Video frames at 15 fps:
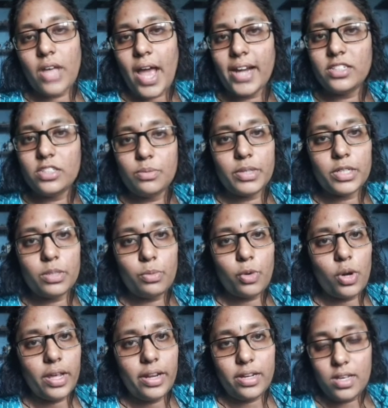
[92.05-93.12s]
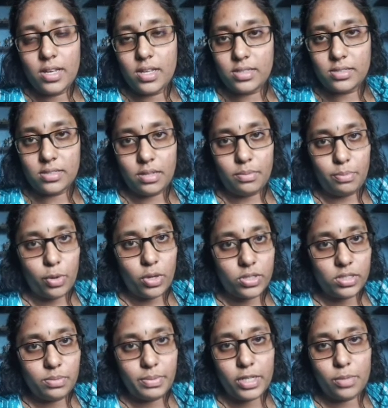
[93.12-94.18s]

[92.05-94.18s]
So active metabolite is an important